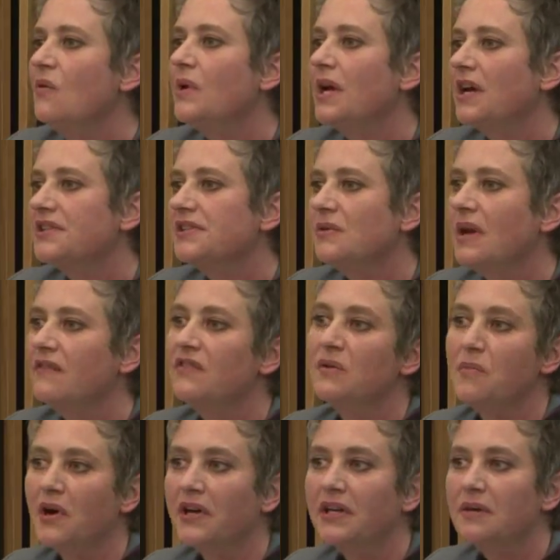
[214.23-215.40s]
We also have the
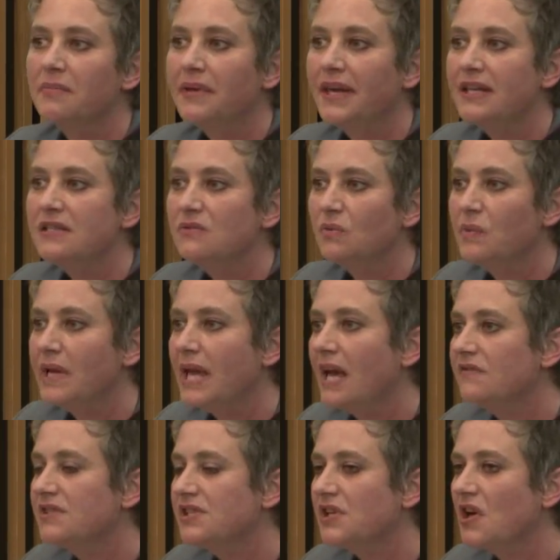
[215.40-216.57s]
marketplace where we
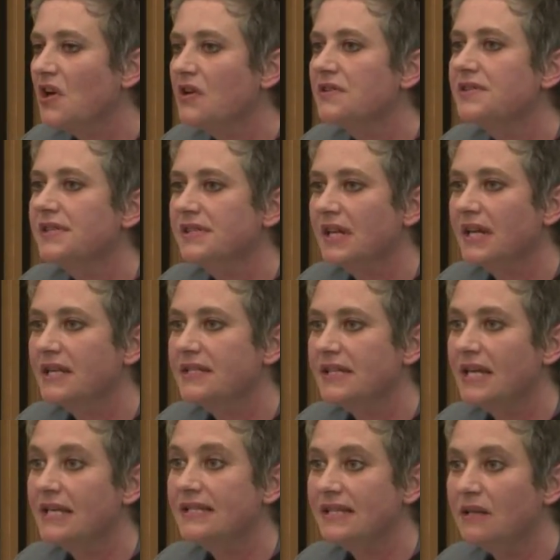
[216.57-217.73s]
have stalls
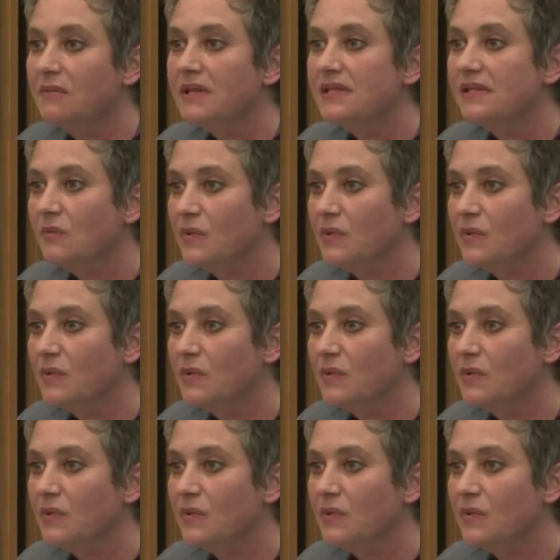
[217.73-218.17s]
and exhibits,